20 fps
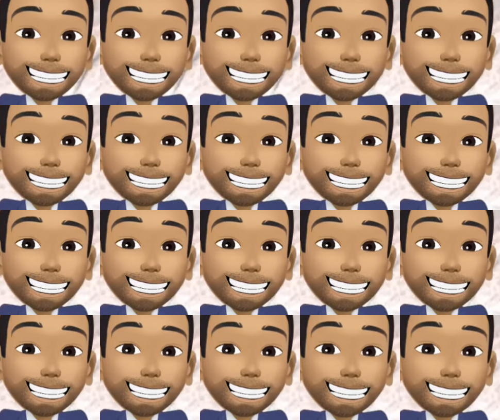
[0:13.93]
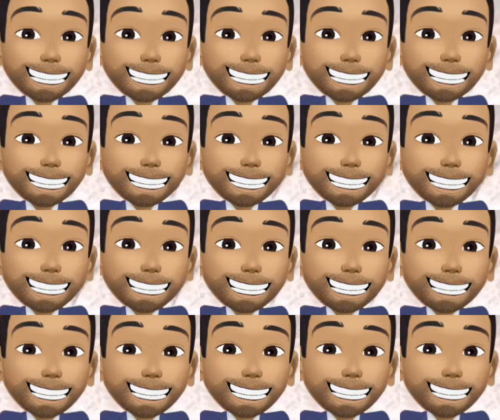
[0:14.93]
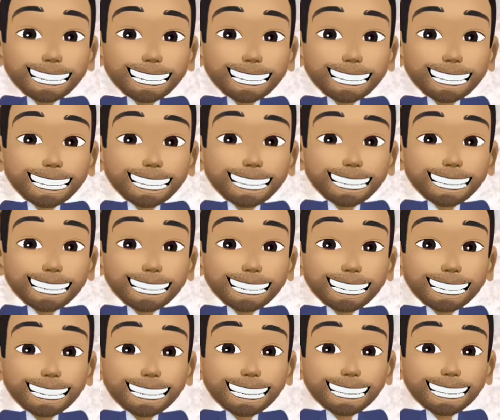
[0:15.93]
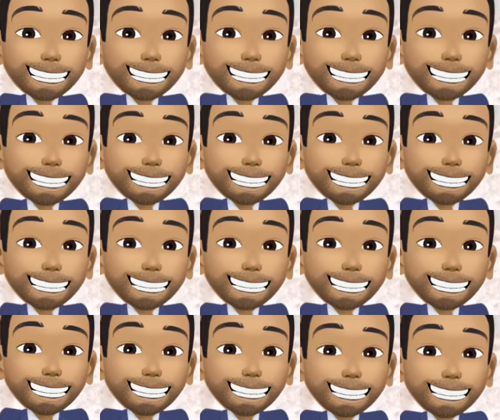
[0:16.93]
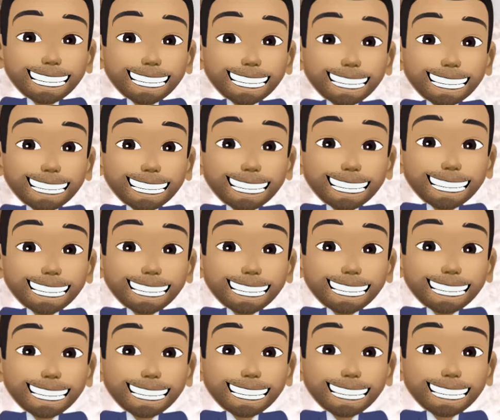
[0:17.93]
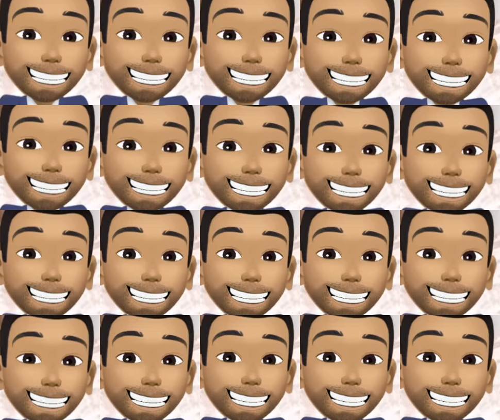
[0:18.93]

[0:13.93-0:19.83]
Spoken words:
This person isn't speaking.